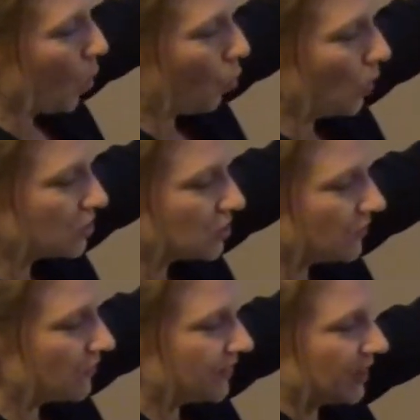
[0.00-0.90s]
which of
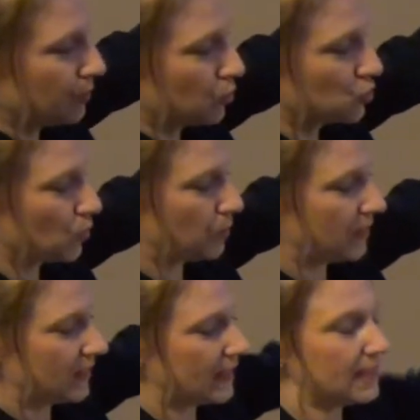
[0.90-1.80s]
the variables would be
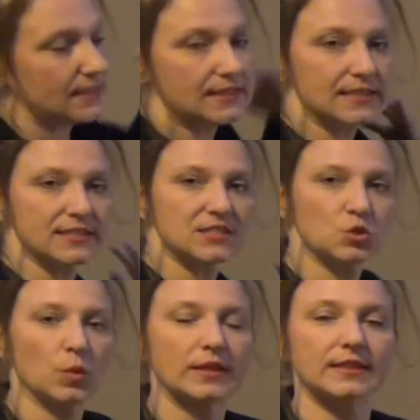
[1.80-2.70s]
the easiest
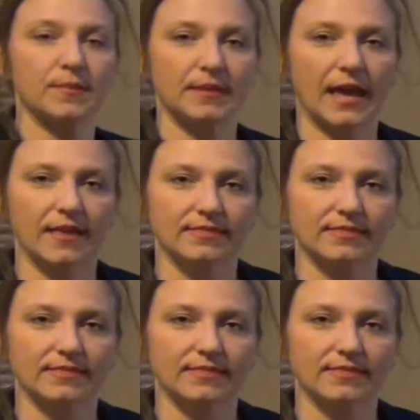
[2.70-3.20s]
to eliminate.